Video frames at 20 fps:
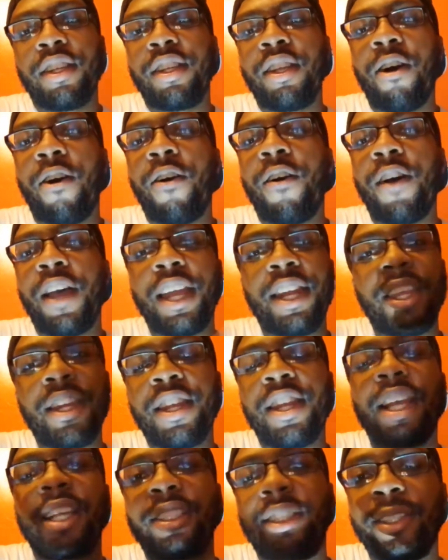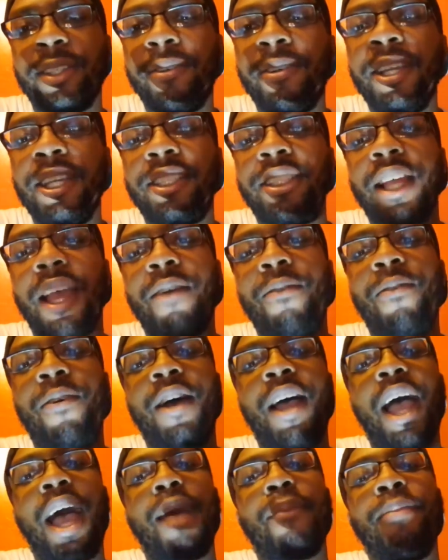or any of the next 2 weeks. And
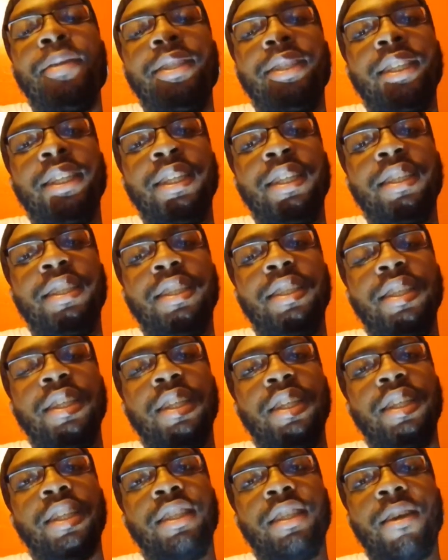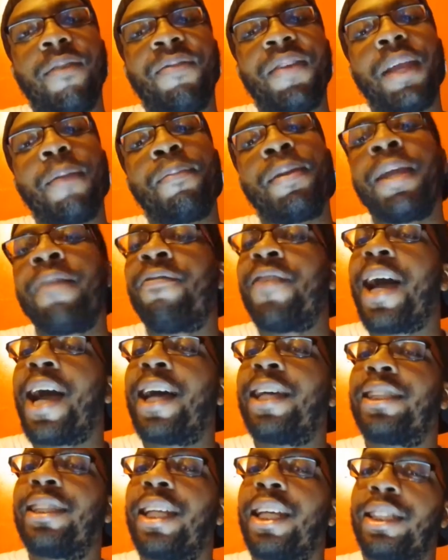what happens is the VIP
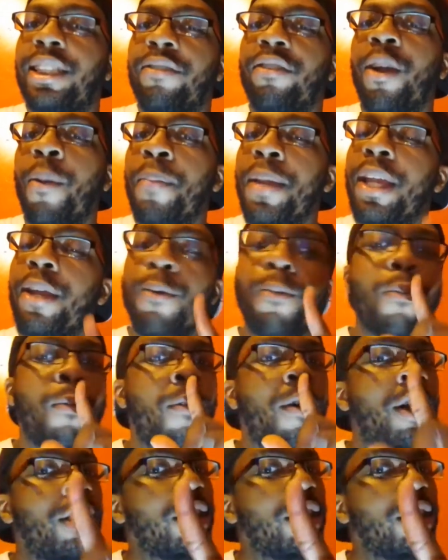pass lets them compete in one